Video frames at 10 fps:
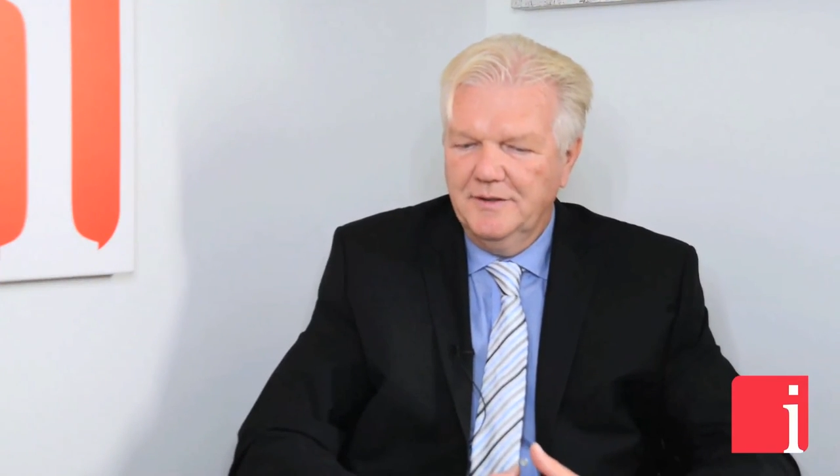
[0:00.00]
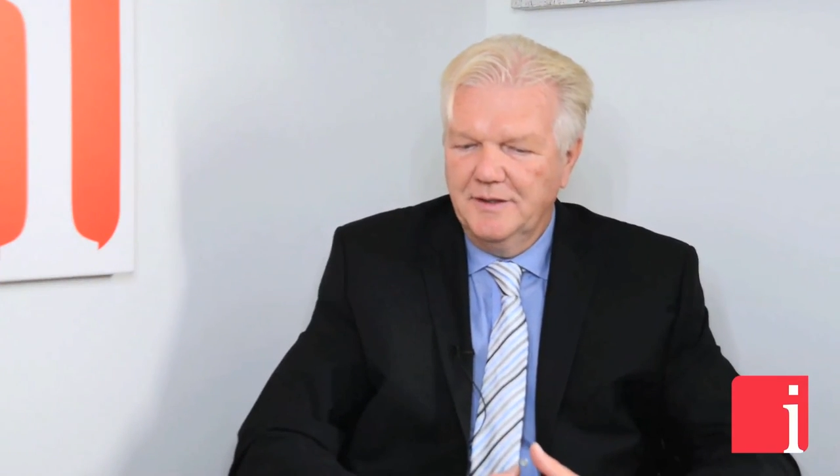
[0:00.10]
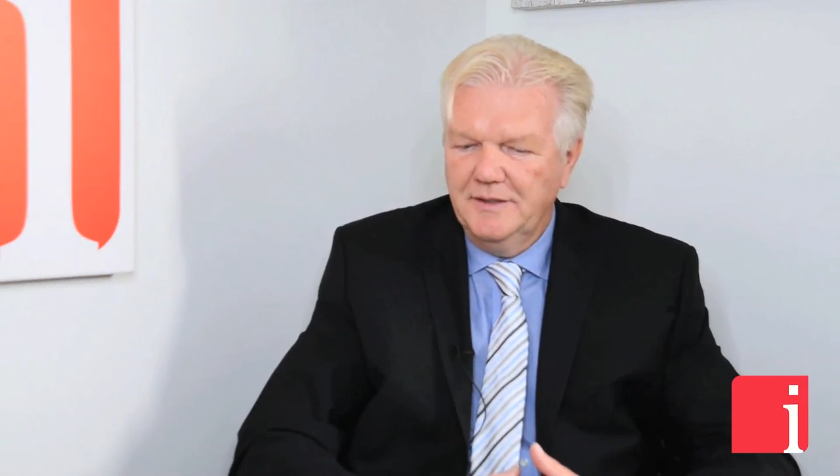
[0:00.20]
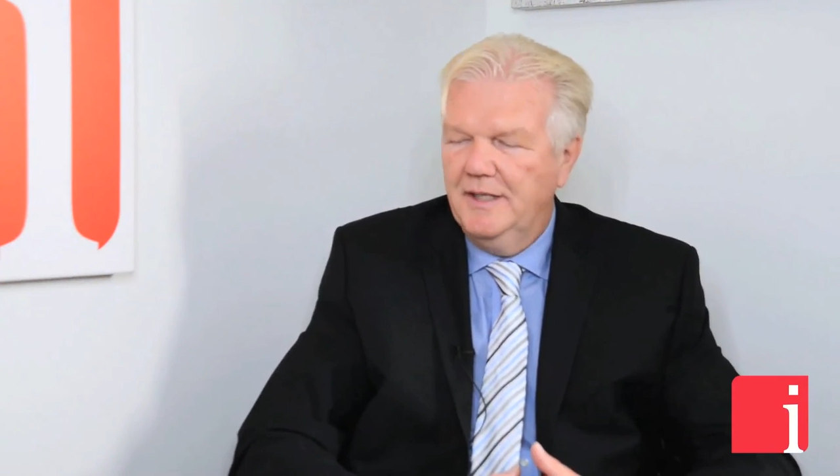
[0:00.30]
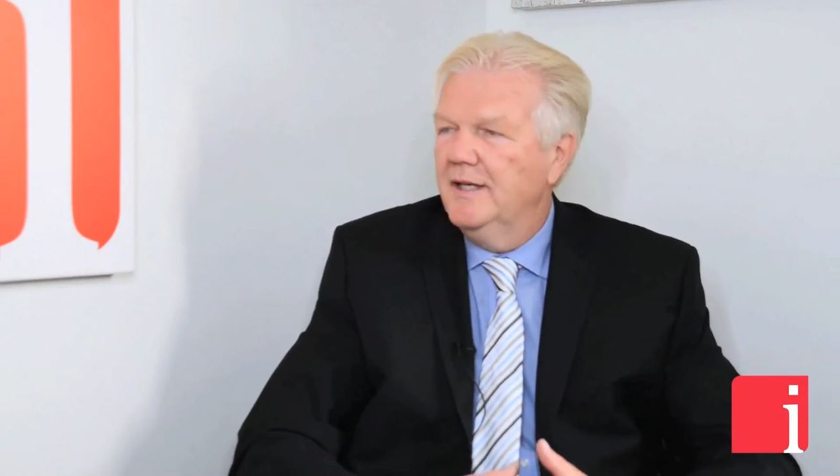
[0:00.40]

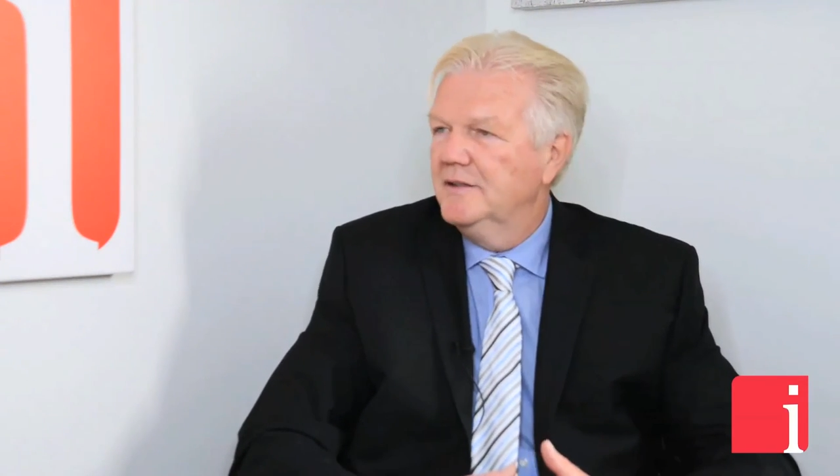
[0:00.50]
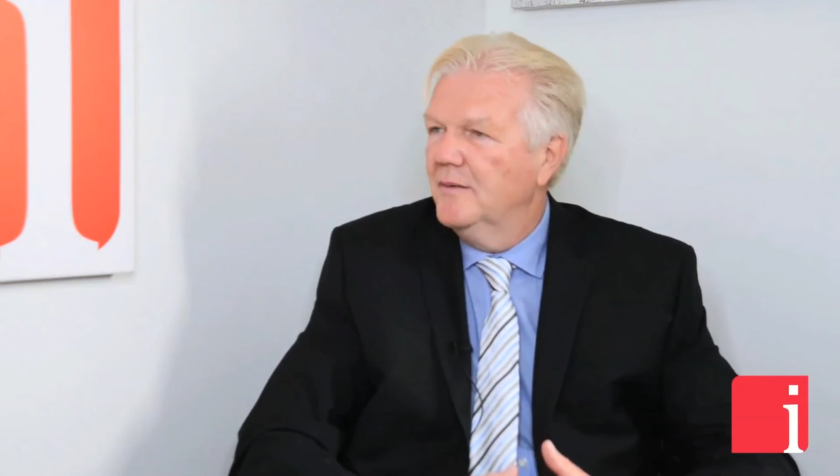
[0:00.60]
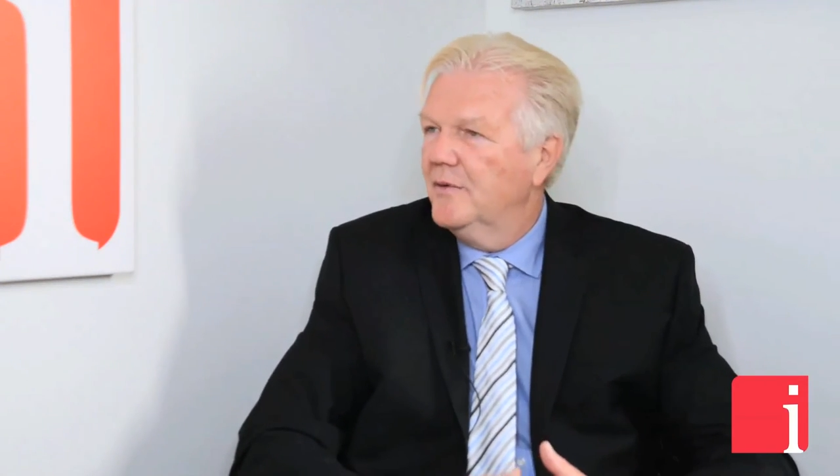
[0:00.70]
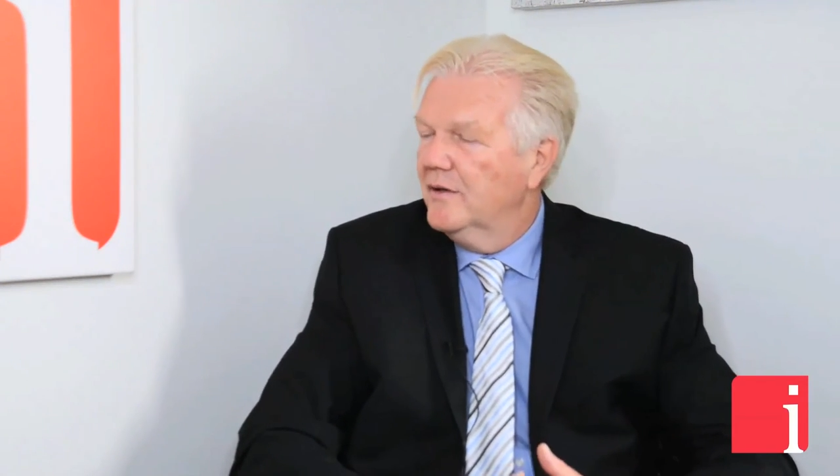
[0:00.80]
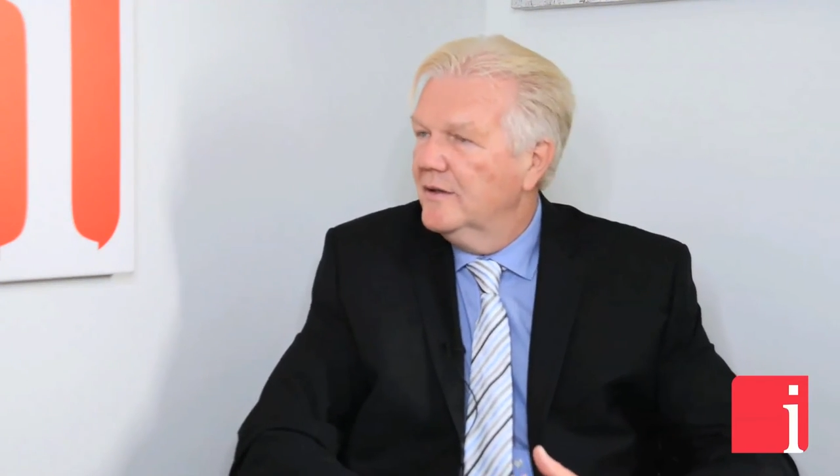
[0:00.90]
because he heads
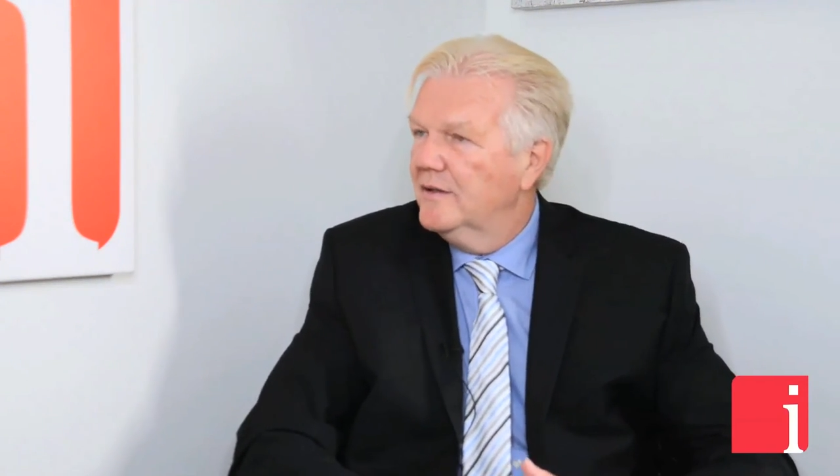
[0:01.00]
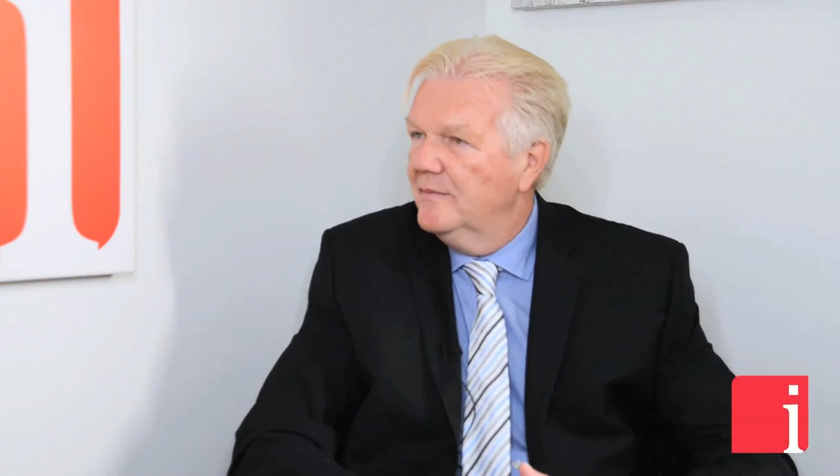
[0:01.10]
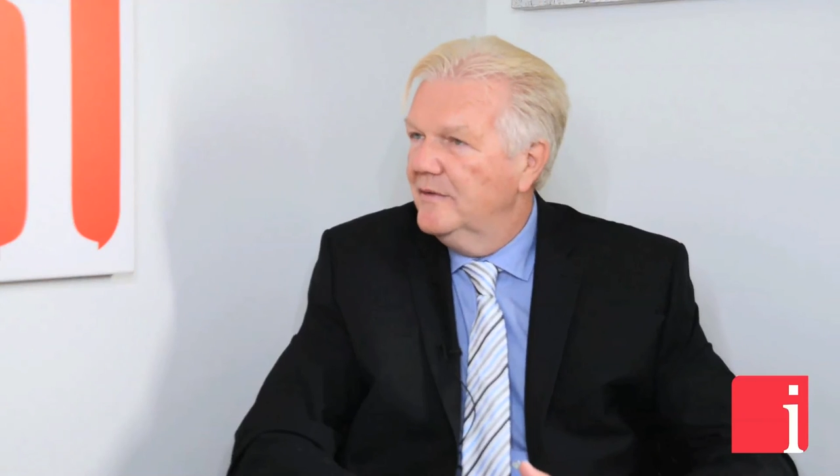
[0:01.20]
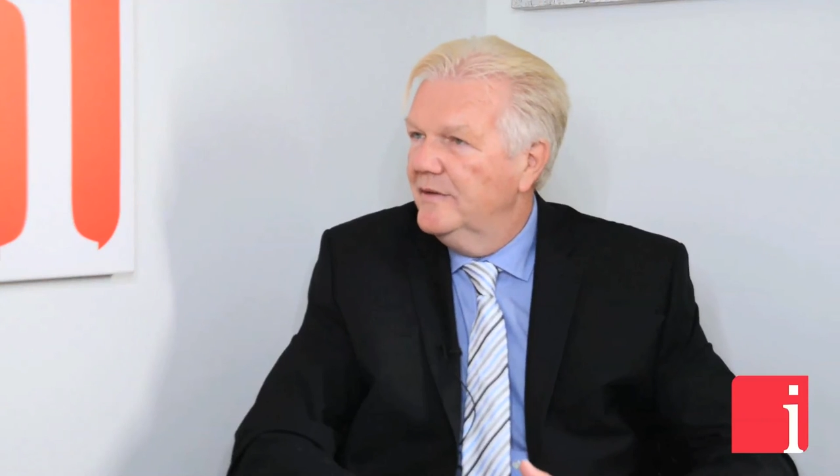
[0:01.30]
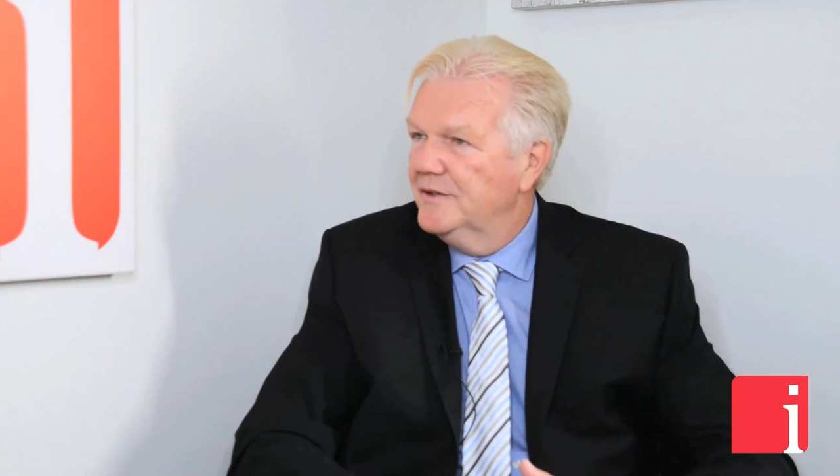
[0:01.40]
up our
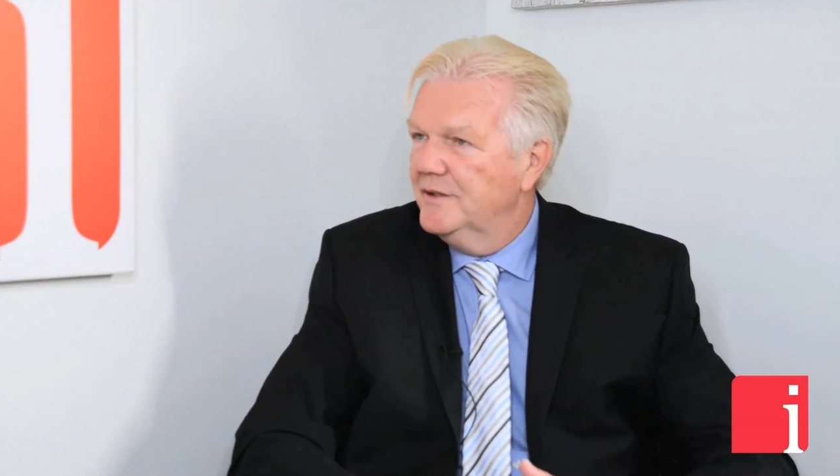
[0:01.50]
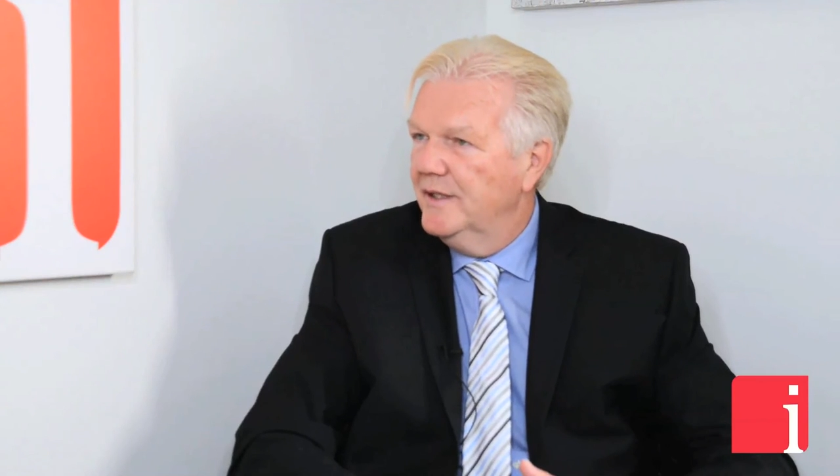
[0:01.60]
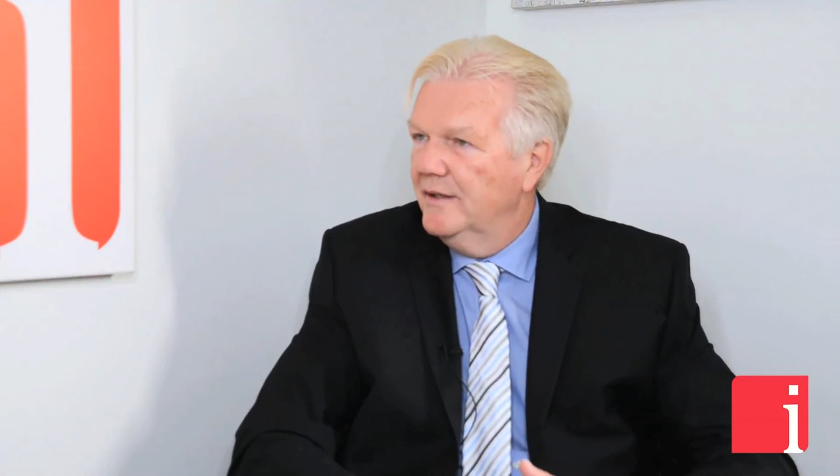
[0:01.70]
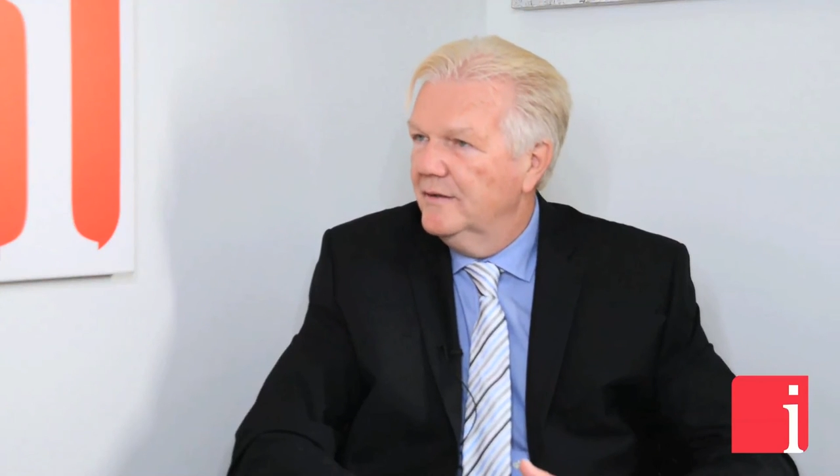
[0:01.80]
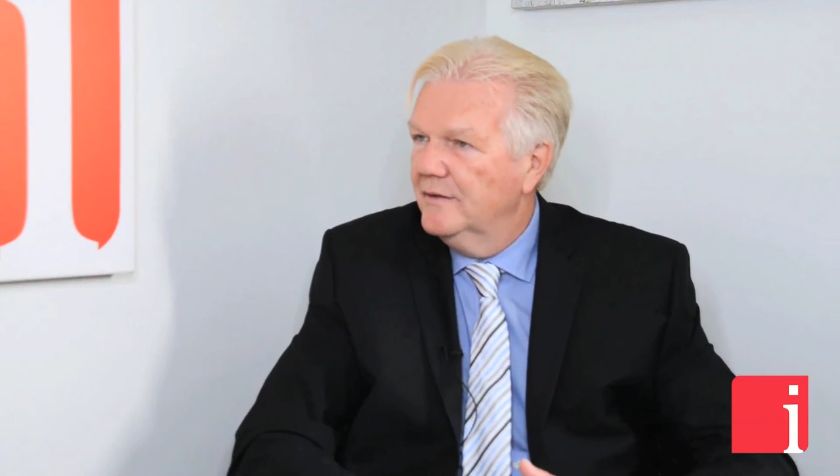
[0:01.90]
lithium division
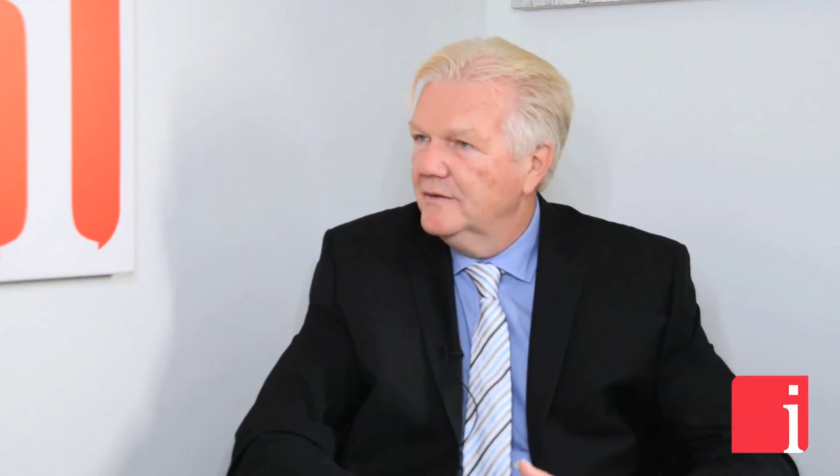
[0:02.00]
now.